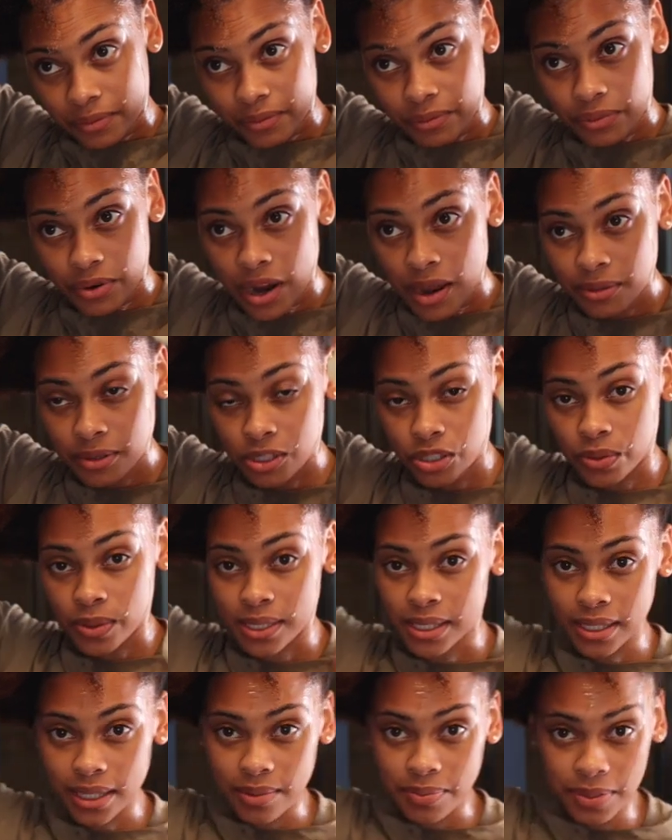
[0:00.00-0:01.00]
probably
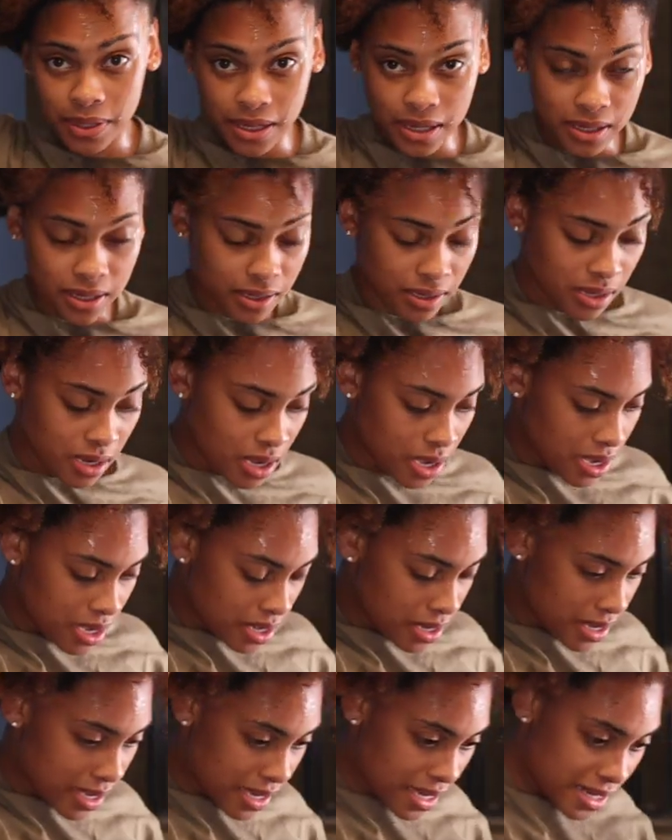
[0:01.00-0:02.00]
twist it up again
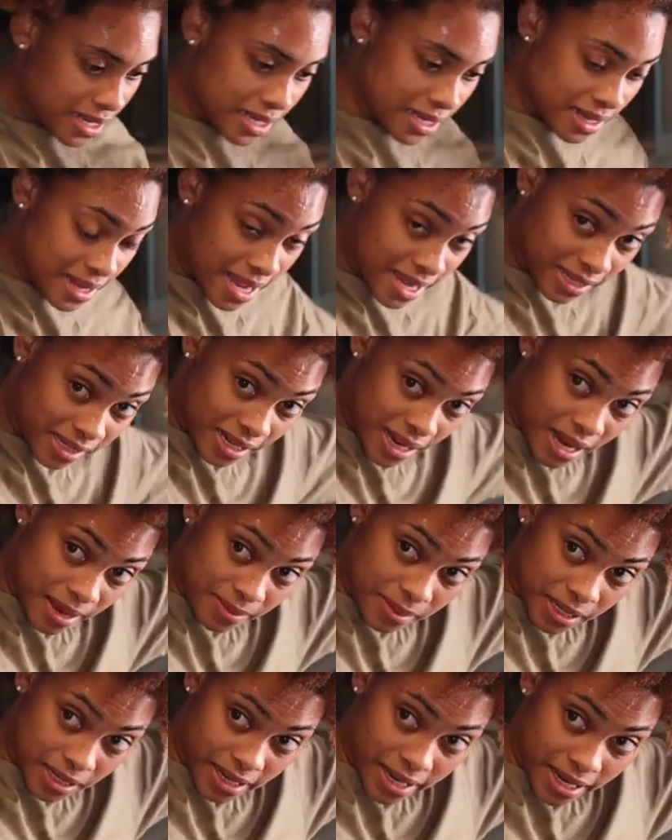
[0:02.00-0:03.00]
like I did last
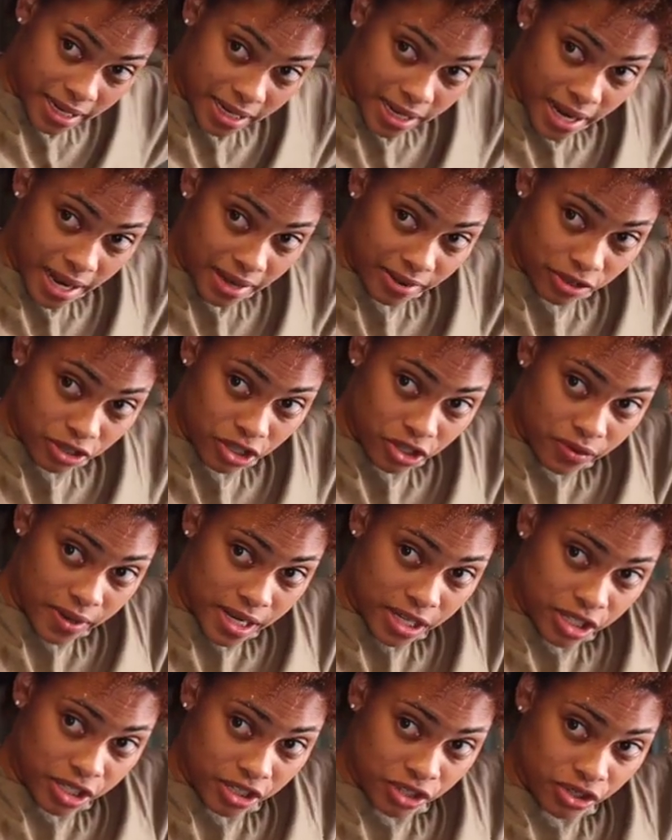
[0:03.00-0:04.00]
time to let it kind of
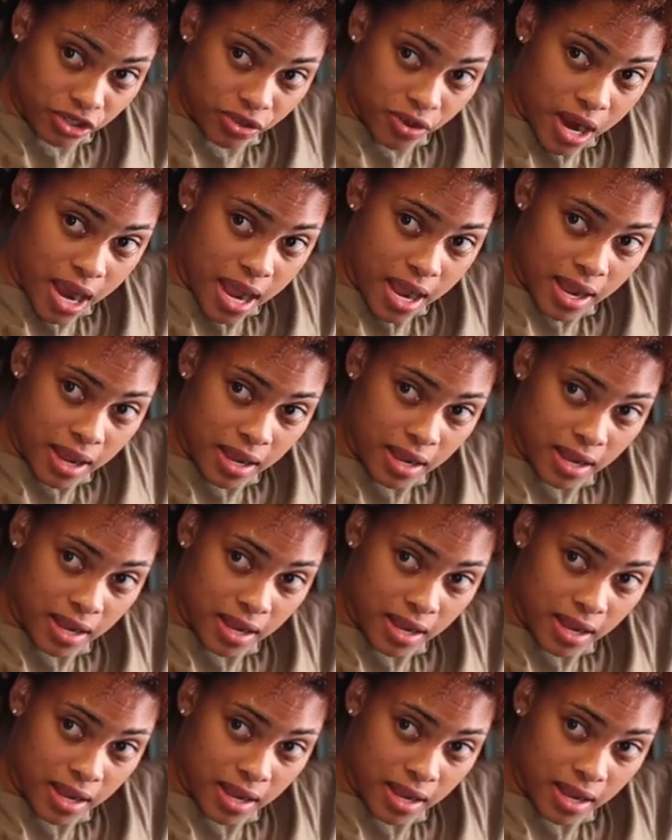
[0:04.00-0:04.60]
stretch and dry.